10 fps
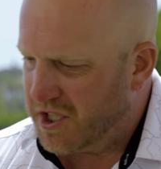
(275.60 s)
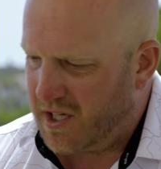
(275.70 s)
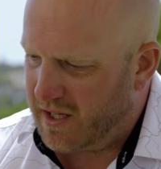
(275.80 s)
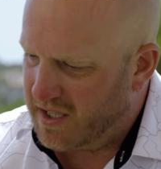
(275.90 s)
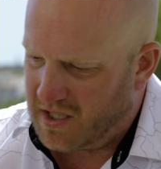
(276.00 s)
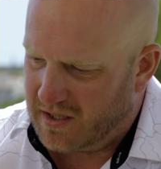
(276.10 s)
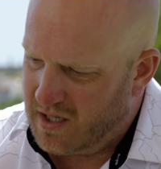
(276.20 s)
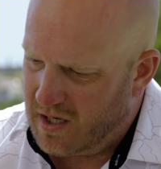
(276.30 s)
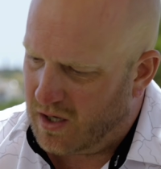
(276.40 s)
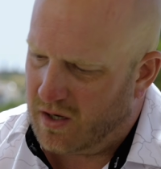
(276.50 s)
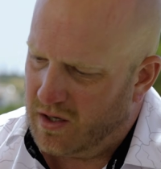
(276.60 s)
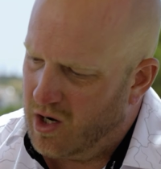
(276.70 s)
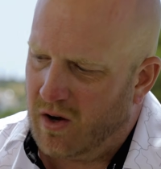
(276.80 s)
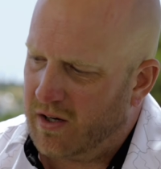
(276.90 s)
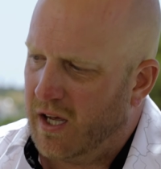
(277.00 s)
there's a lot
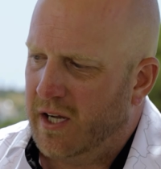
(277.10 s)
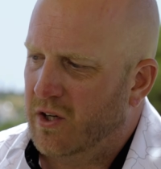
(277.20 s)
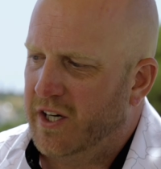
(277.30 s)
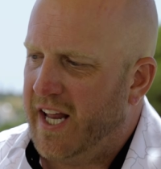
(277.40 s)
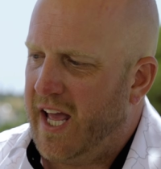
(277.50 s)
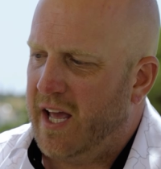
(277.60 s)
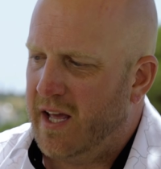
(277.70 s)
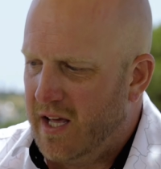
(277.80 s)
going on in here.